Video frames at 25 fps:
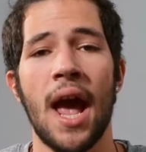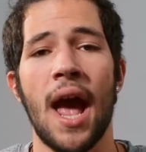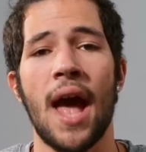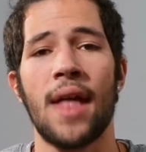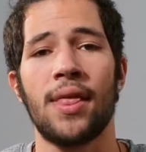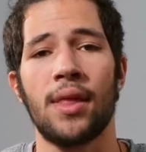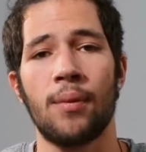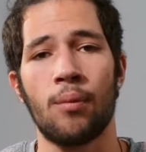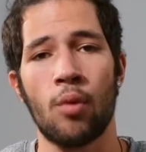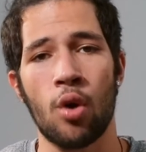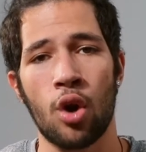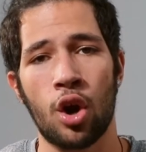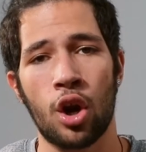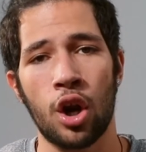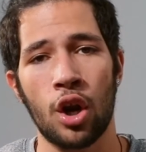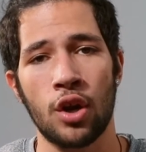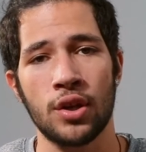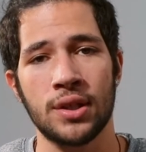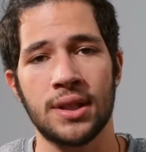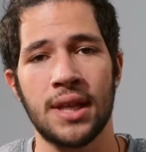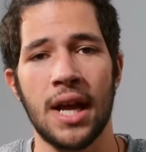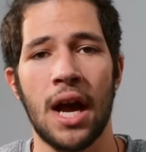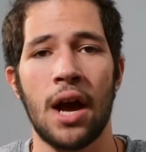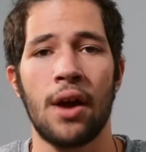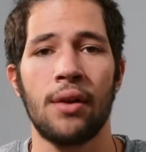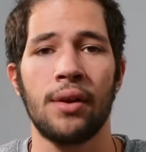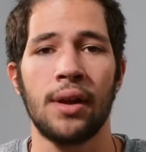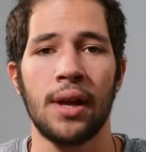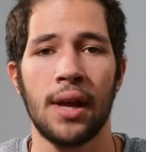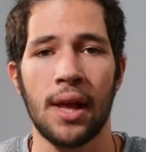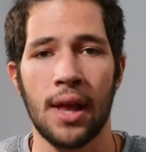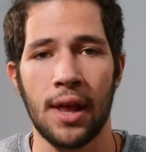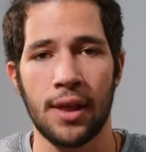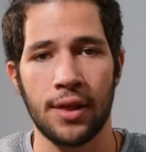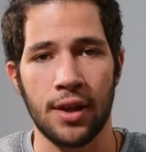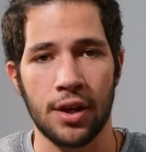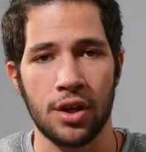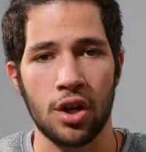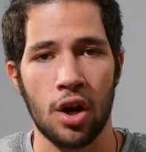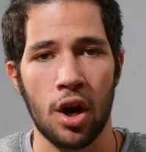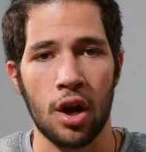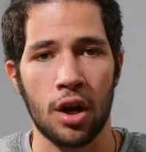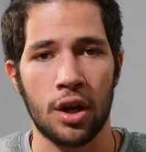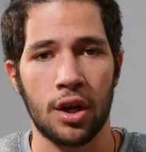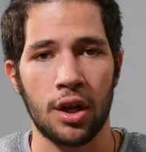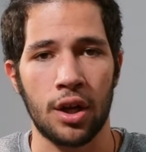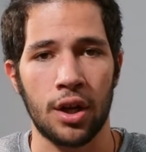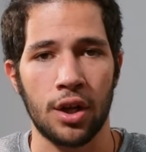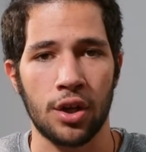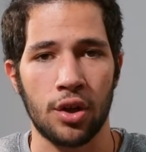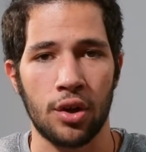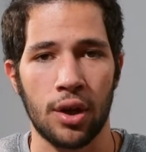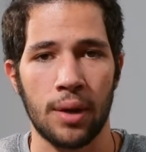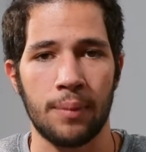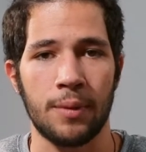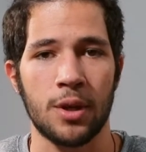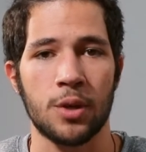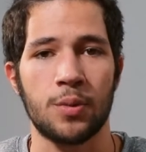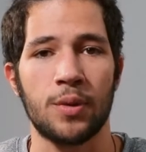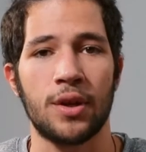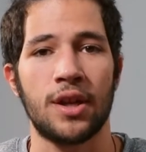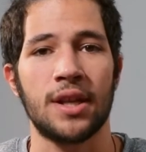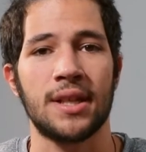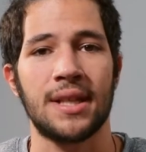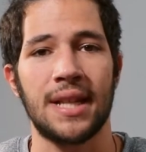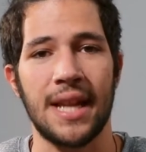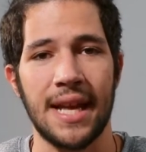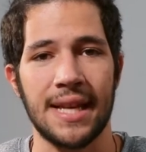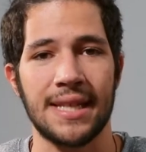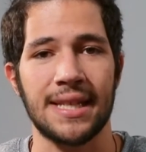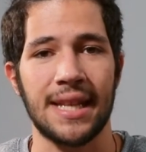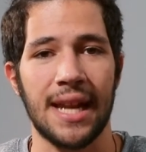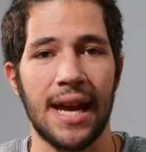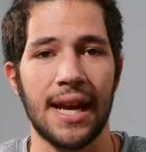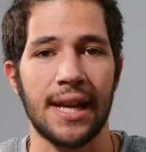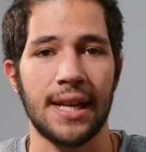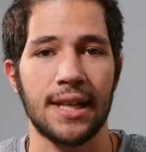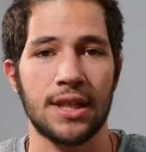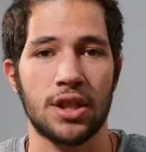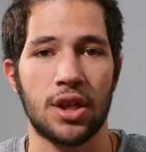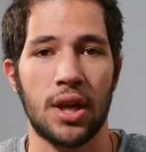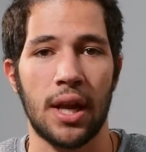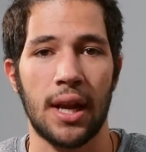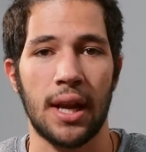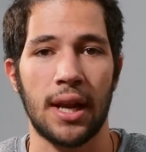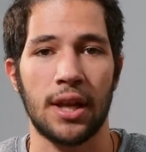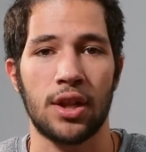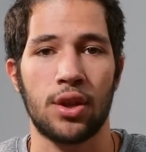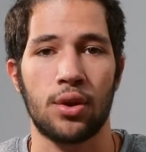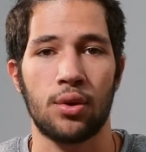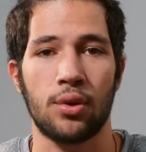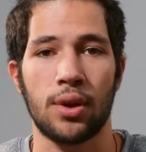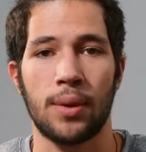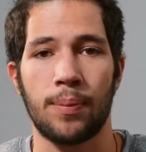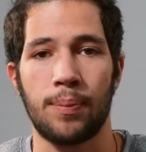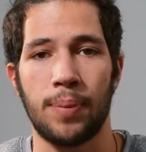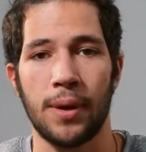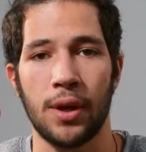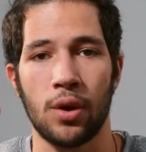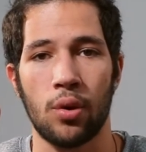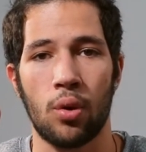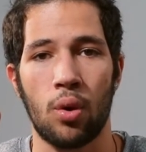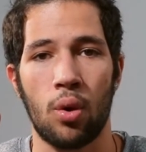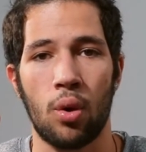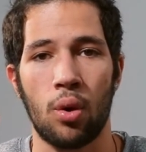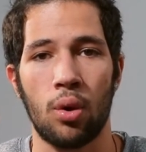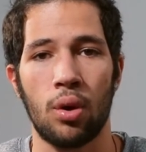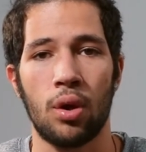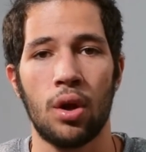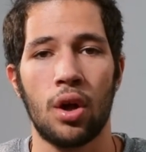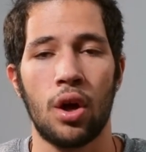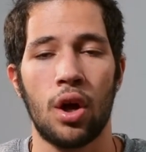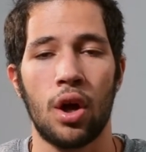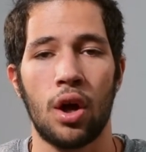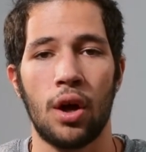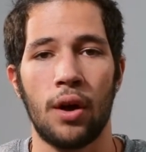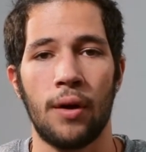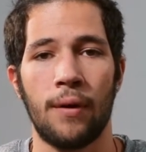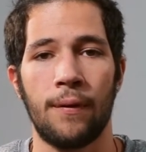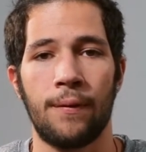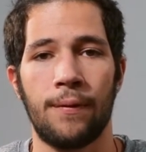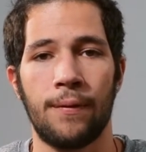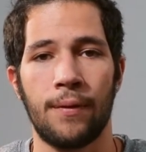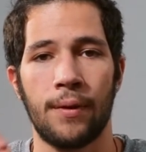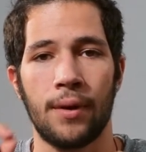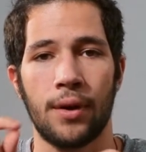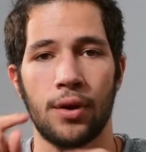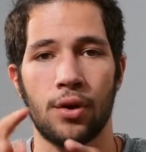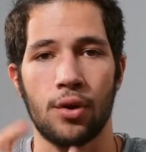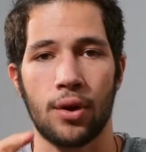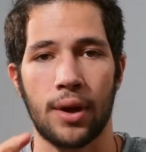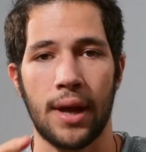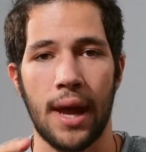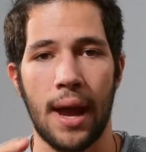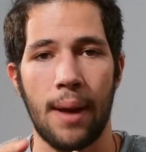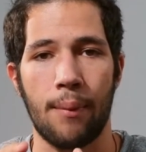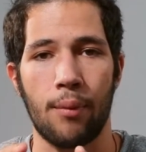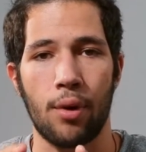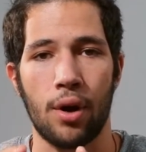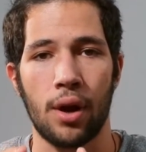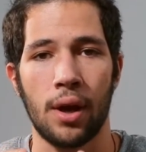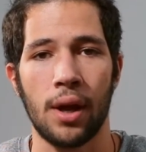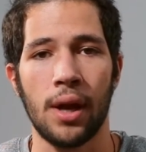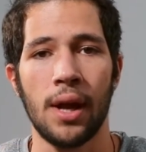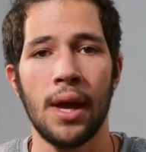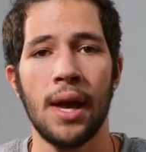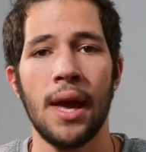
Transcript: And the more closed down, the darker your image because less light is getting through the pinhole of your camera.